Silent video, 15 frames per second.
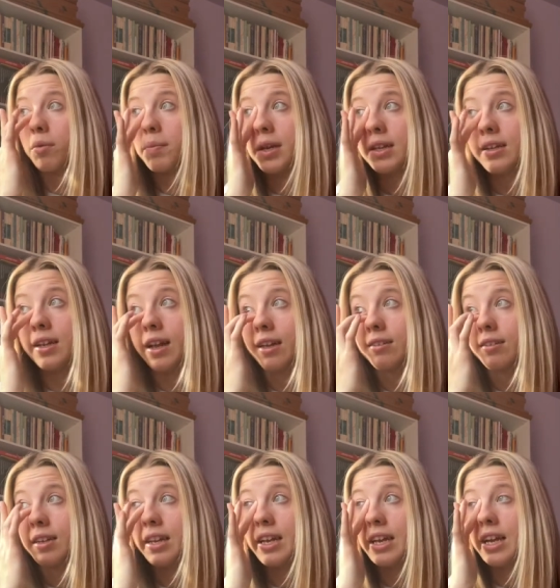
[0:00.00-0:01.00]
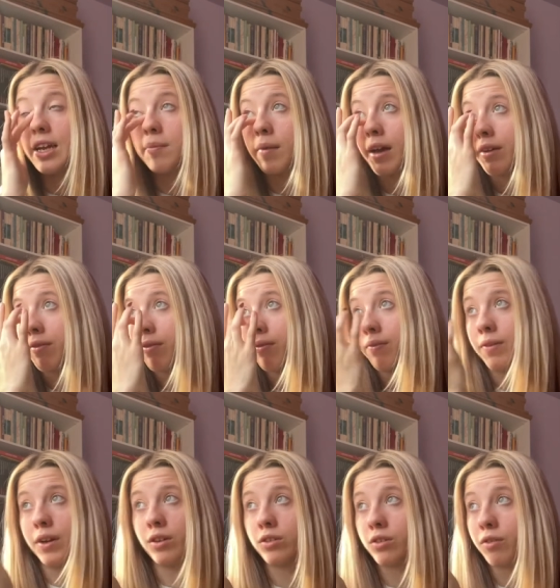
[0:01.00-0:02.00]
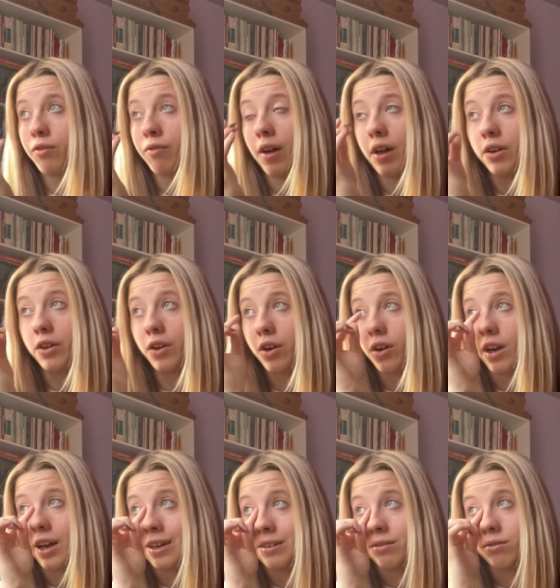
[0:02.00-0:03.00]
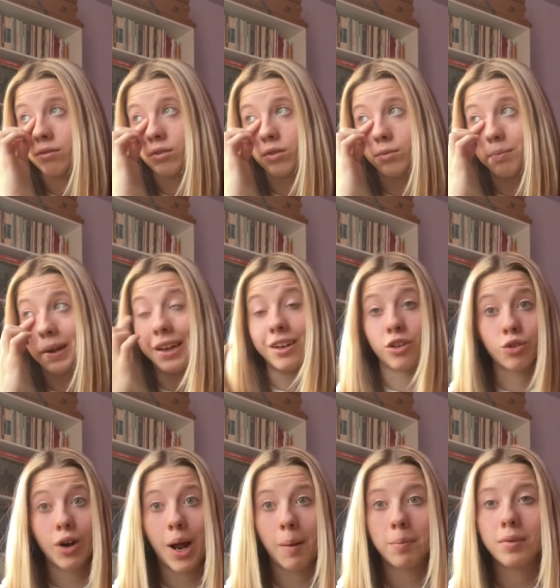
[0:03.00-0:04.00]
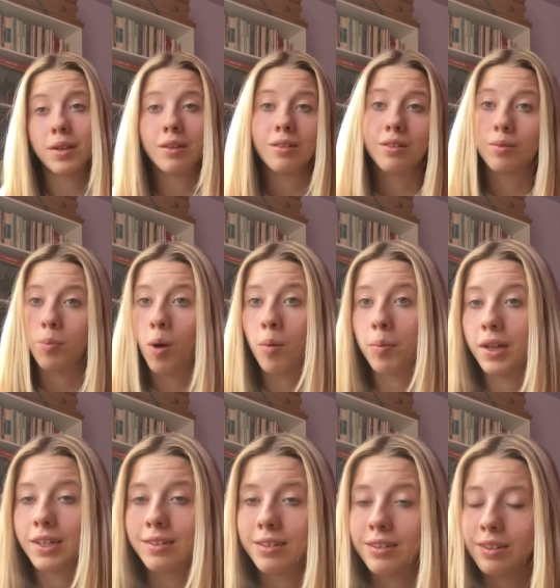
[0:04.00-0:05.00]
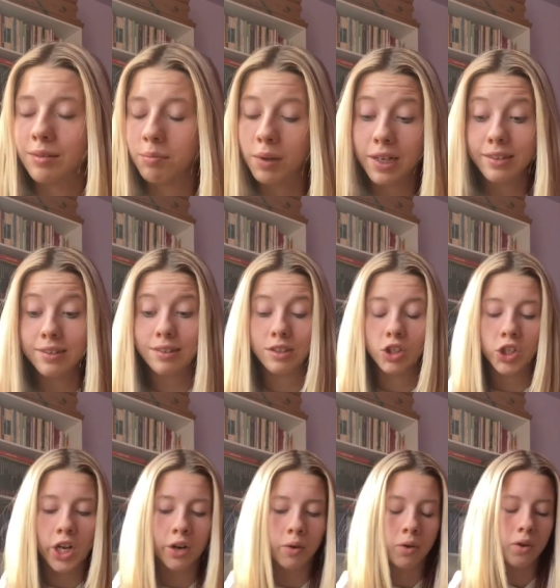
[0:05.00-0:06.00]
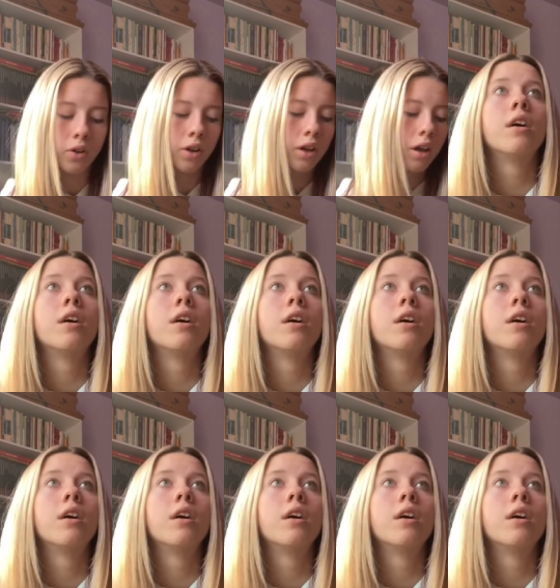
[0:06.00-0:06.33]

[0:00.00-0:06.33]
PTSD and my fears of failure and being trapped in small places and places in general.